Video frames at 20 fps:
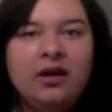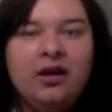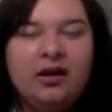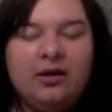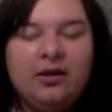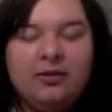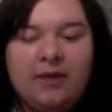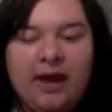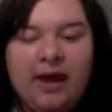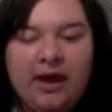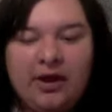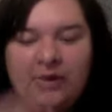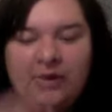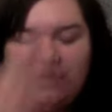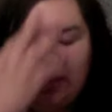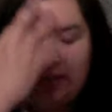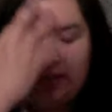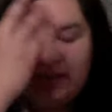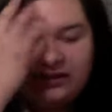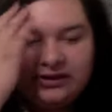um, how
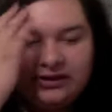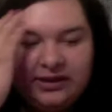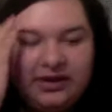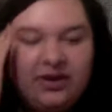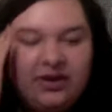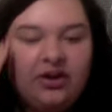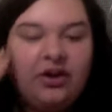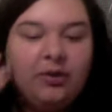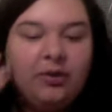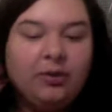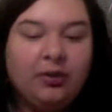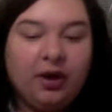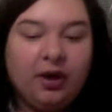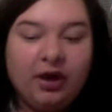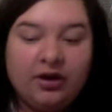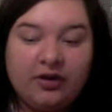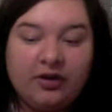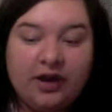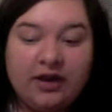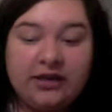it is and her
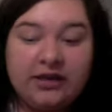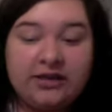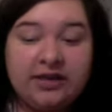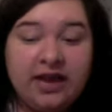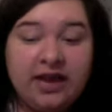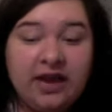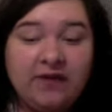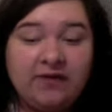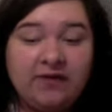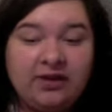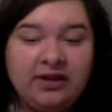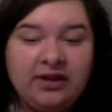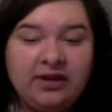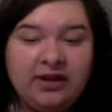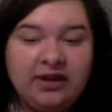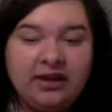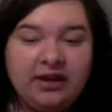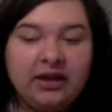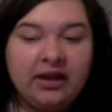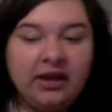progress and
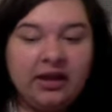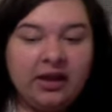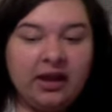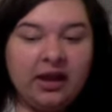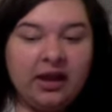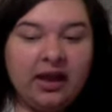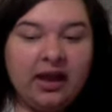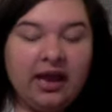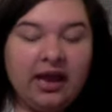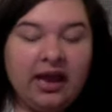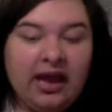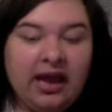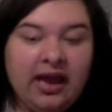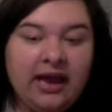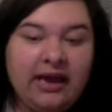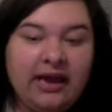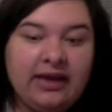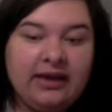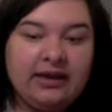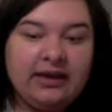everything,
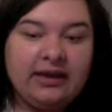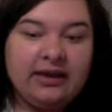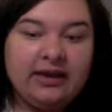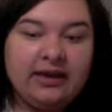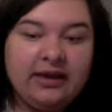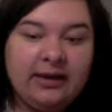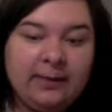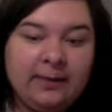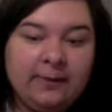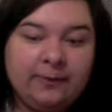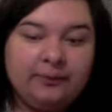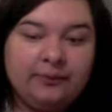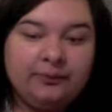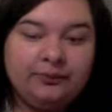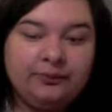and um,